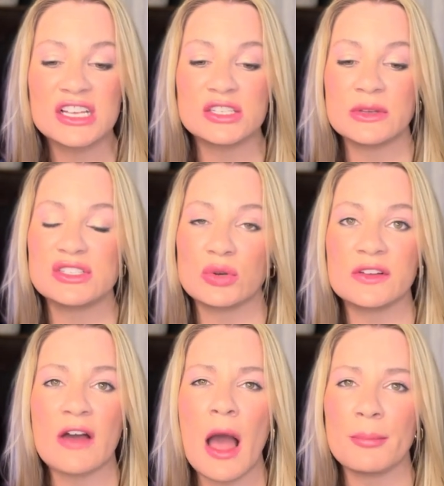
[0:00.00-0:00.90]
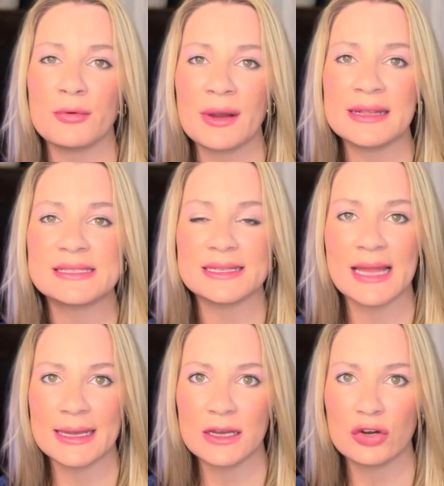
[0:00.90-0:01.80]
So it sort of operates
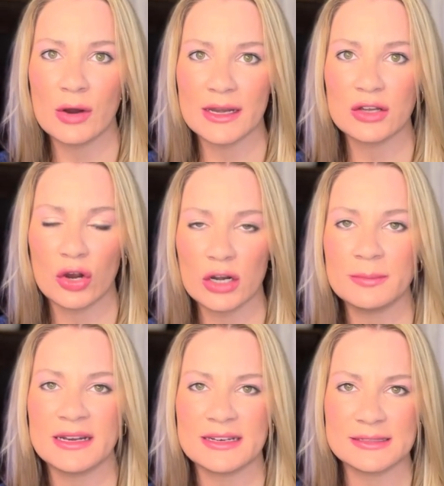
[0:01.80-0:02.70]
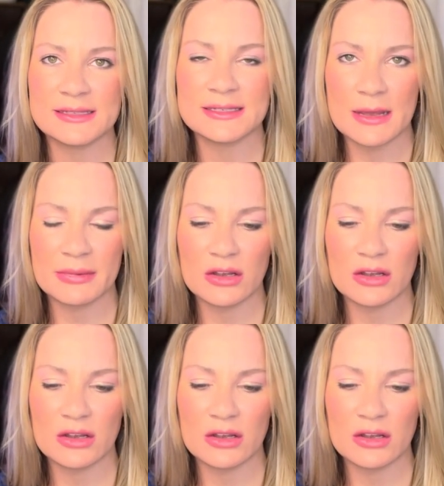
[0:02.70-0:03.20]
like a credit card, but it is a debit